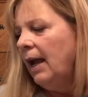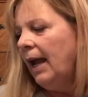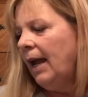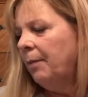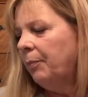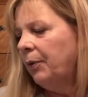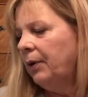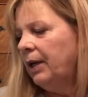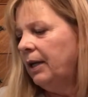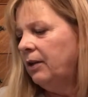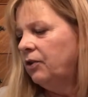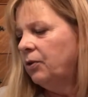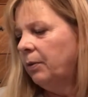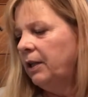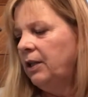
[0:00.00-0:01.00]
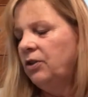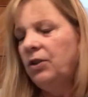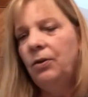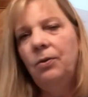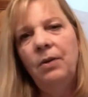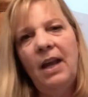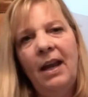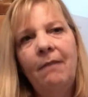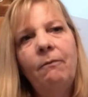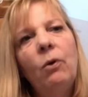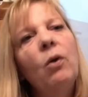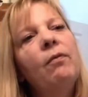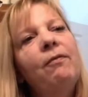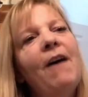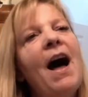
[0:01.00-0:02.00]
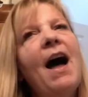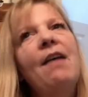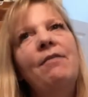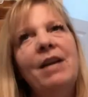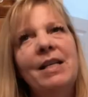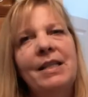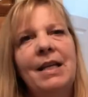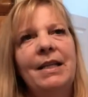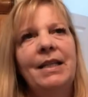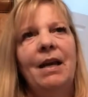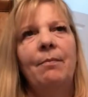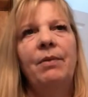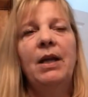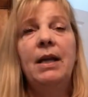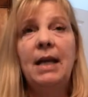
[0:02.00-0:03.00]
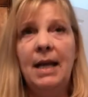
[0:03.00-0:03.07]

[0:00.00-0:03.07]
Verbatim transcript: and put in 22845 as the template